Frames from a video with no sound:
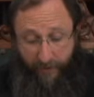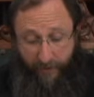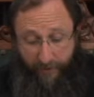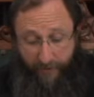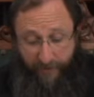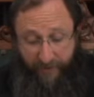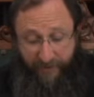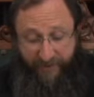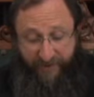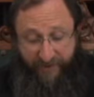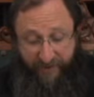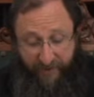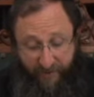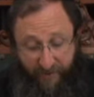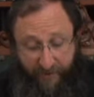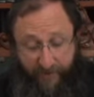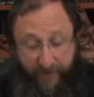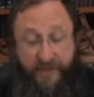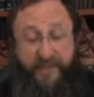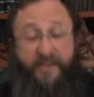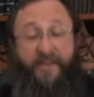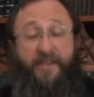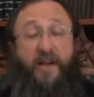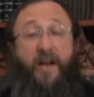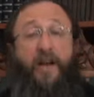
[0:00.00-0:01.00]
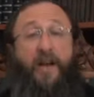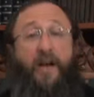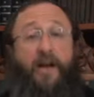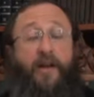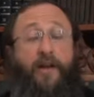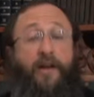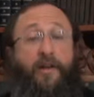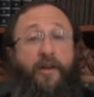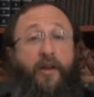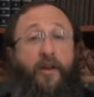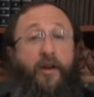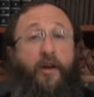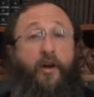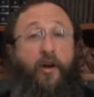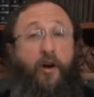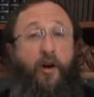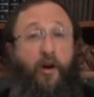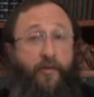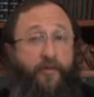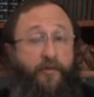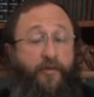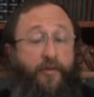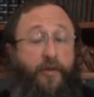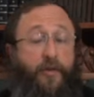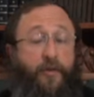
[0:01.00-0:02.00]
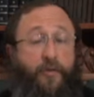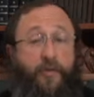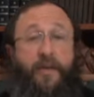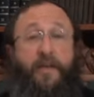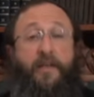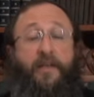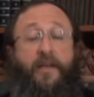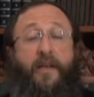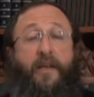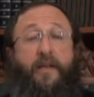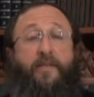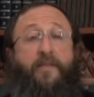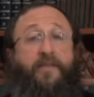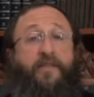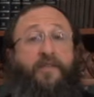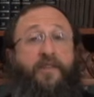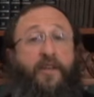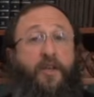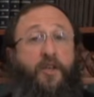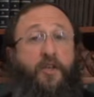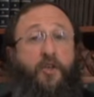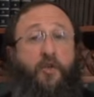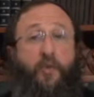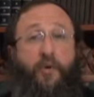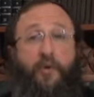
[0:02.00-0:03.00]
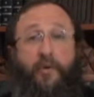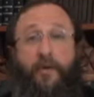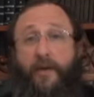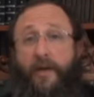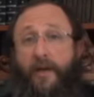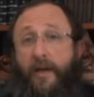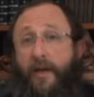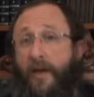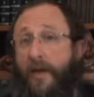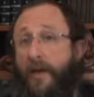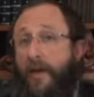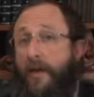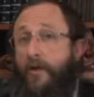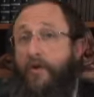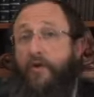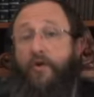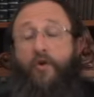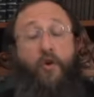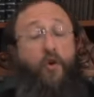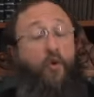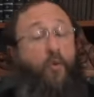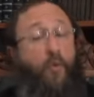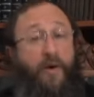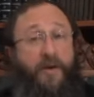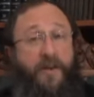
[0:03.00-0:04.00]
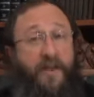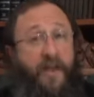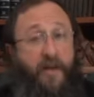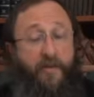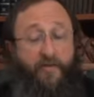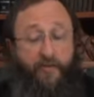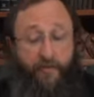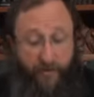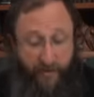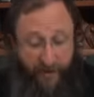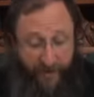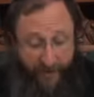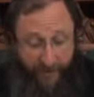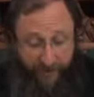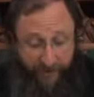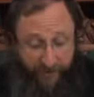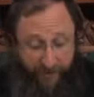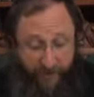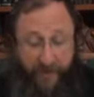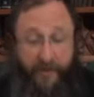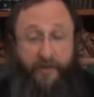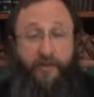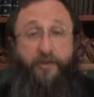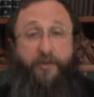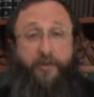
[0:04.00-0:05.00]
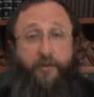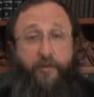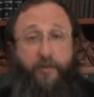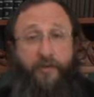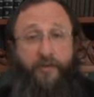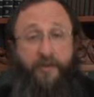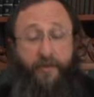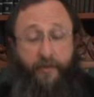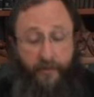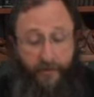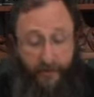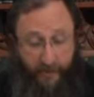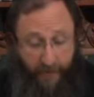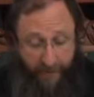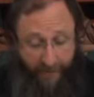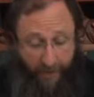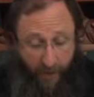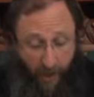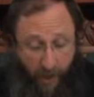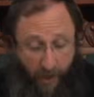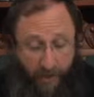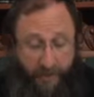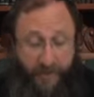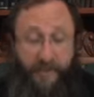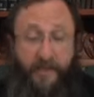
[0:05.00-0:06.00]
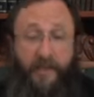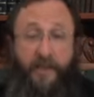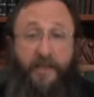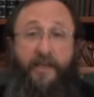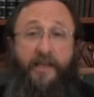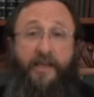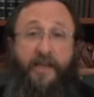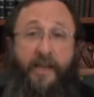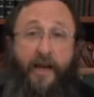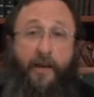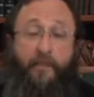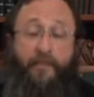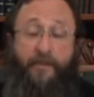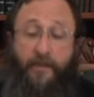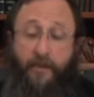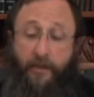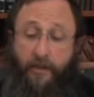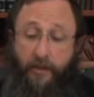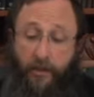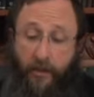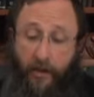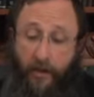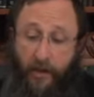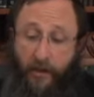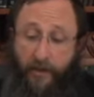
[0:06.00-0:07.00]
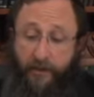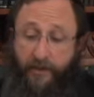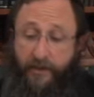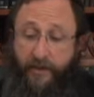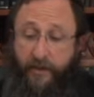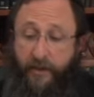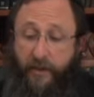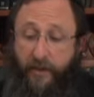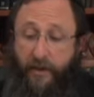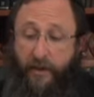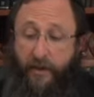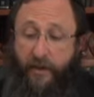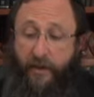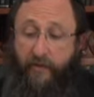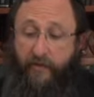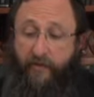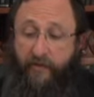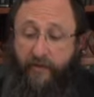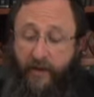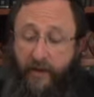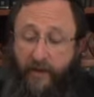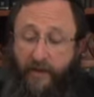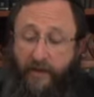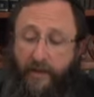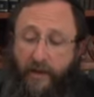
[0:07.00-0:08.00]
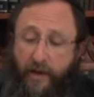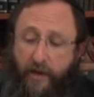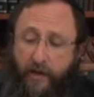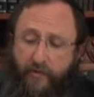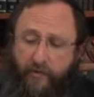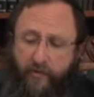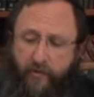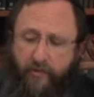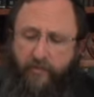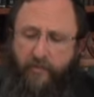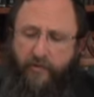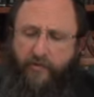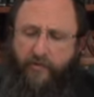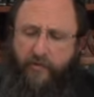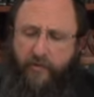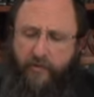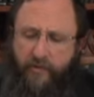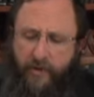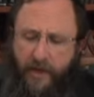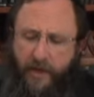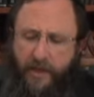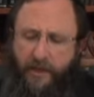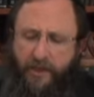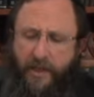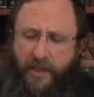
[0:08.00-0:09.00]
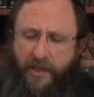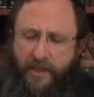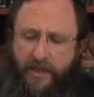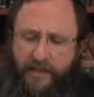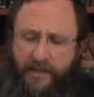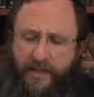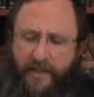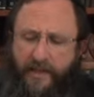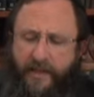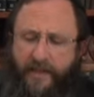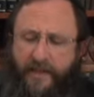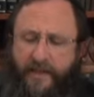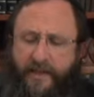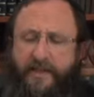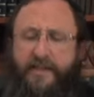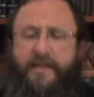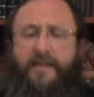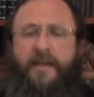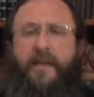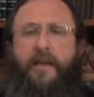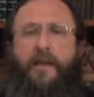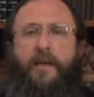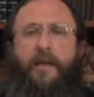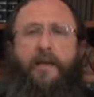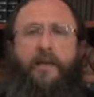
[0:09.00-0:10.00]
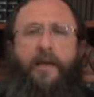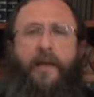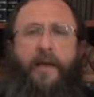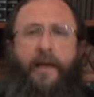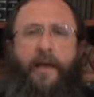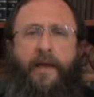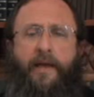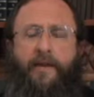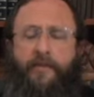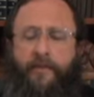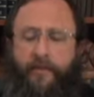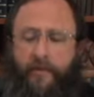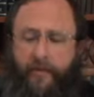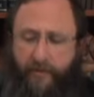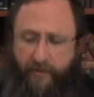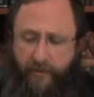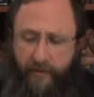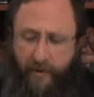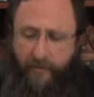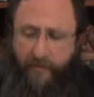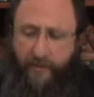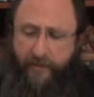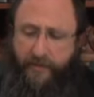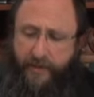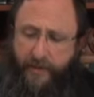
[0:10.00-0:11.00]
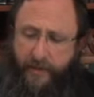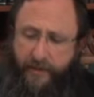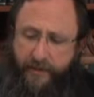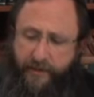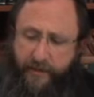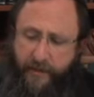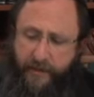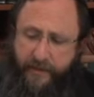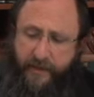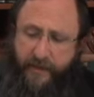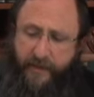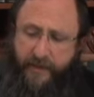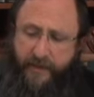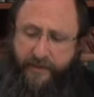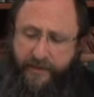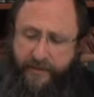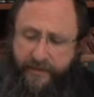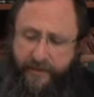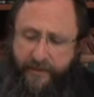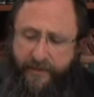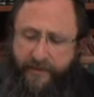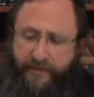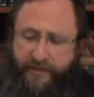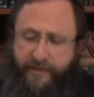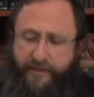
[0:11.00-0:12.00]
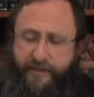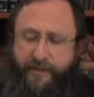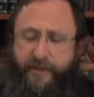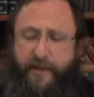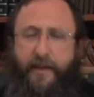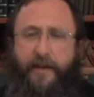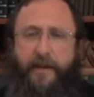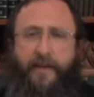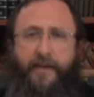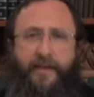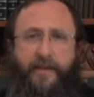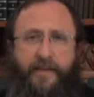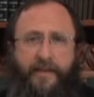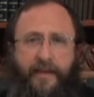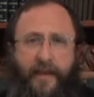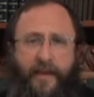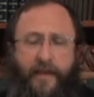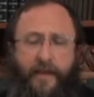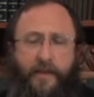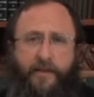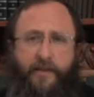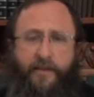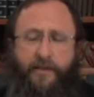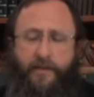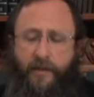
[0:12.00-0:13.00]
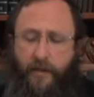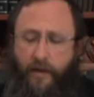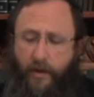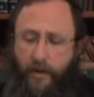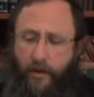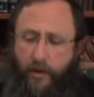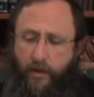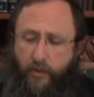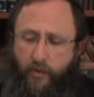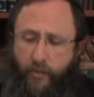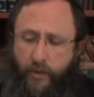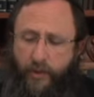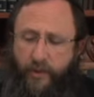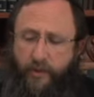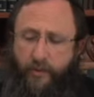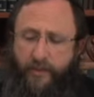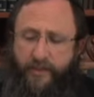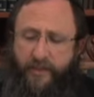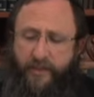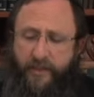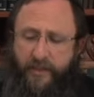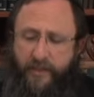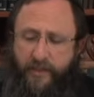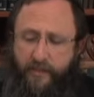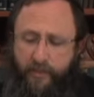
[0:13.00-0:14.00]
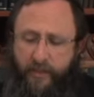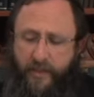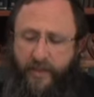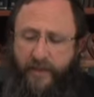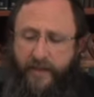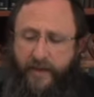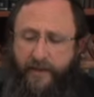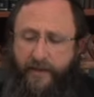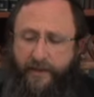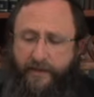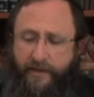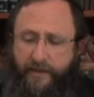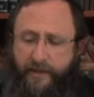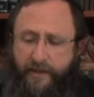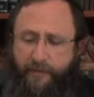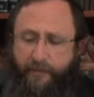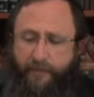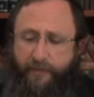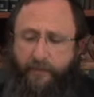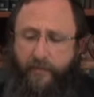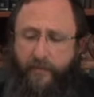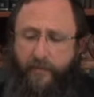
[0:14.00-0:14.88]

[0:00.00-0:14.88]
the southern side of the Great Gate of the sanctuary, no one ever entered into it. It was constantly kept locked. V'alav hu meforash al yidei Chezkel, and the Rambam tells us it is this gate which was explained